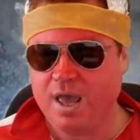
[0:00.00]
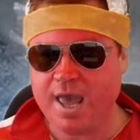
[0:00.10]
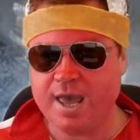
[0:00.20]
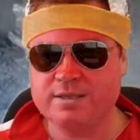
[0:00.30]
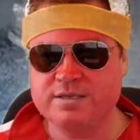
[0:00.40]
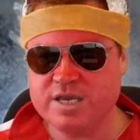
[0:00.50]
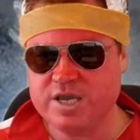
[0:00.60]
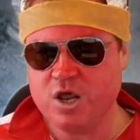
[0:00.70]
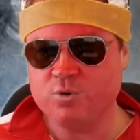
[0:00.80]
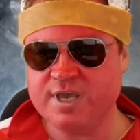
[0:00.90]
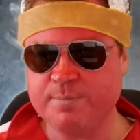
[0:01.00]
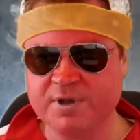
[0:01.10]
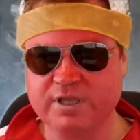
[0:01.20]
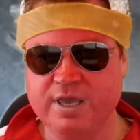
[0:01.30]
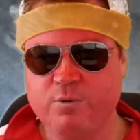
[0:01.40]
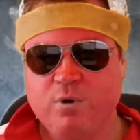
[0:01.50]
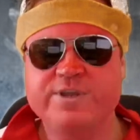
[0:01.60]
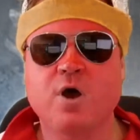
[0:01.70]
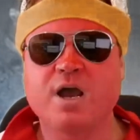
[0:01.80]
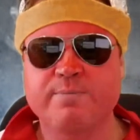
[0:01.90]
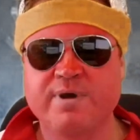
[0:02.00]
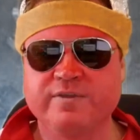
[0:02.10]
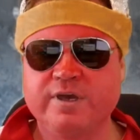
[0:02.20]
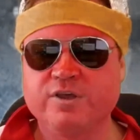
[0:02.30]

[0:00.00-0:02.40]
And typically when we talk about